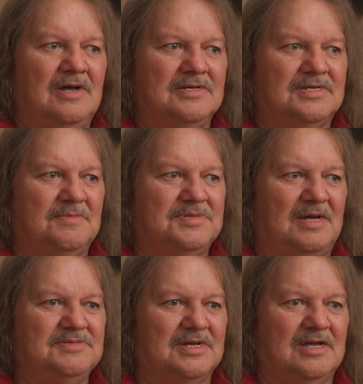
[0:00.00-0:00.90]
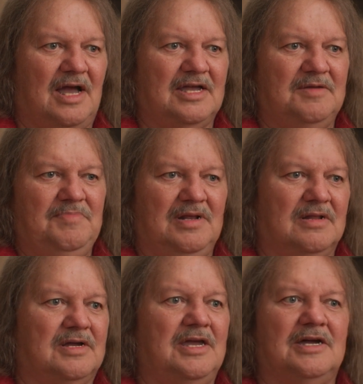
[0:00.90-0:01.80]
Sometimes I could be
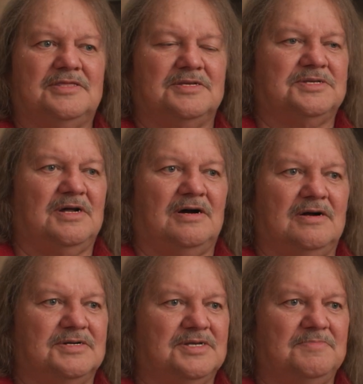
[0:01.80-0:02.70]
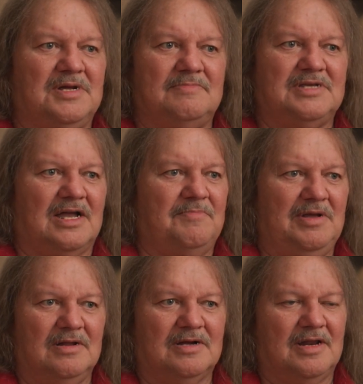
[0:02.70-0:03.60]
looking at the stars, sometimes I could be
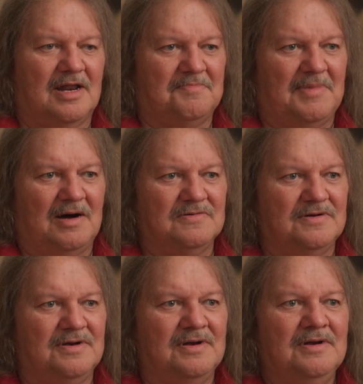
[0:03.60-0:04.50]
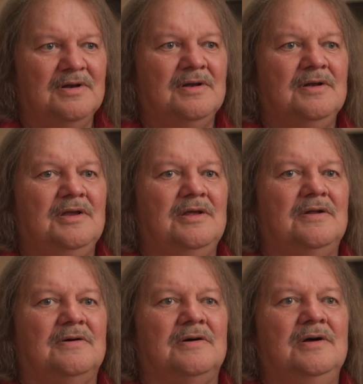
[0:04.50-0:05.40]
looking at a mountain. You
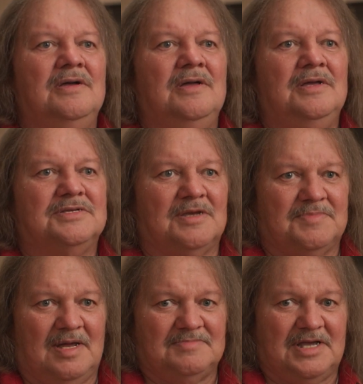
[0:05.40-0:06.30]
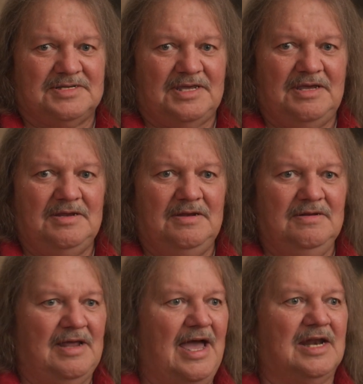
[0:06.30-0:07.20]
know, sometimes I see
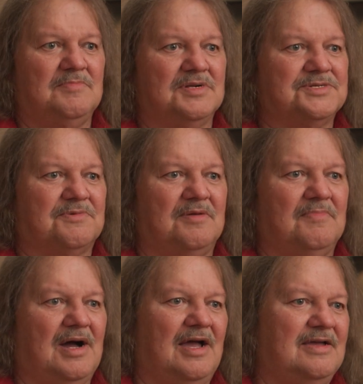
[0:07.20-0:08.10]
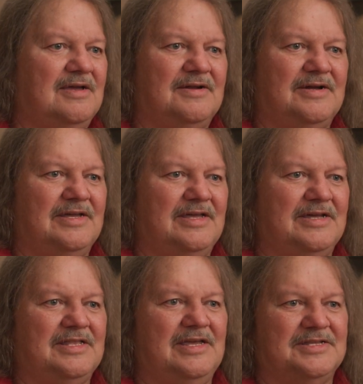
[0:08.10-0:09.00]
animals run by. You know,
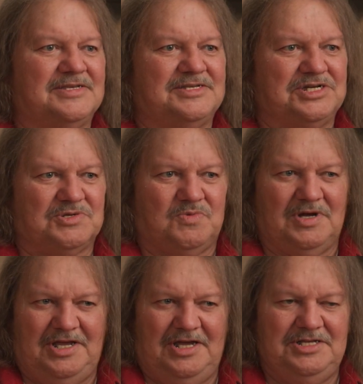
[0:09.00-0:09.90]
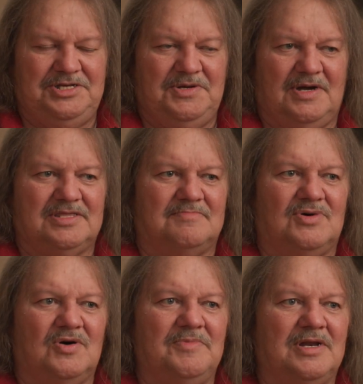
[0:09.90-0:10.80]
it, it's just what hits you at the
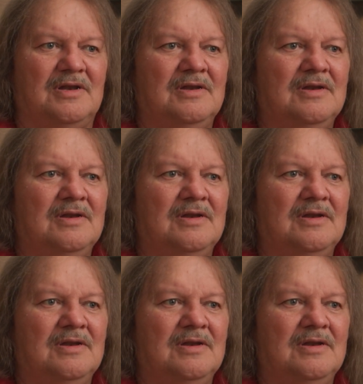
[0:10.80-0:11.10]
moment.